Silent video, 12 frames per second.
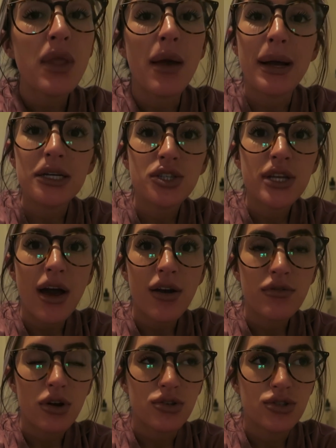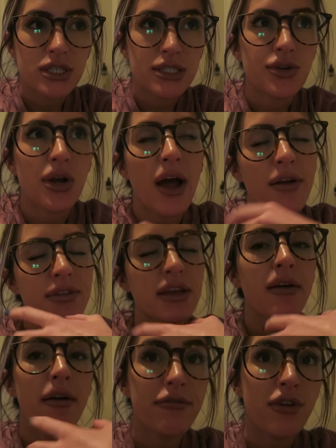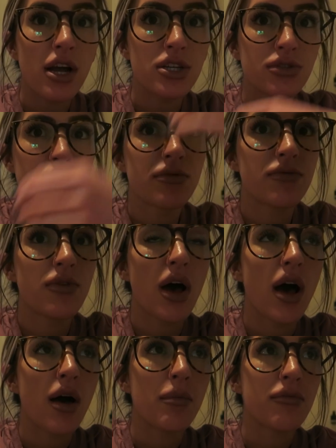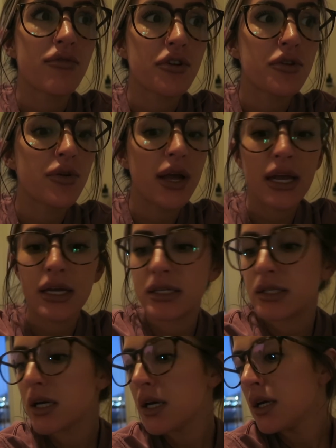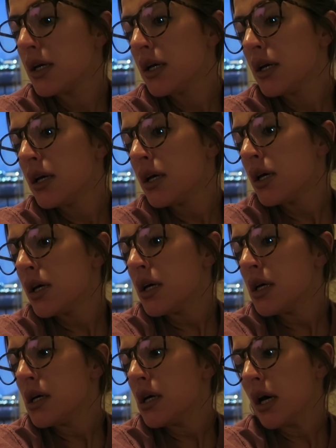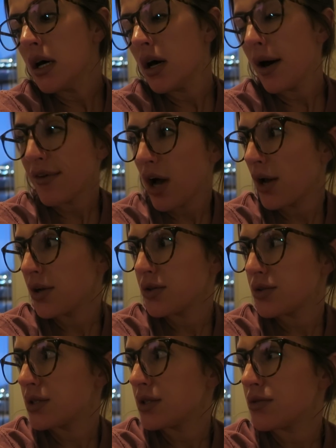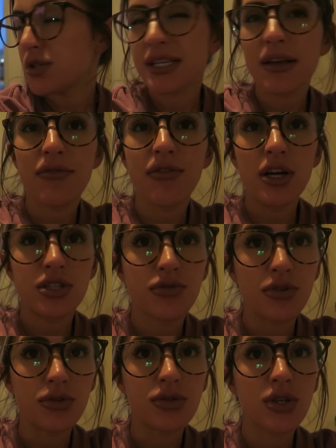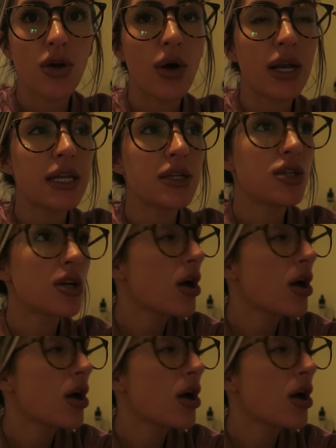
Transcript: I'm actually out of groceries, or out of like fresh fruit and avocados and just like fresh food, so I need to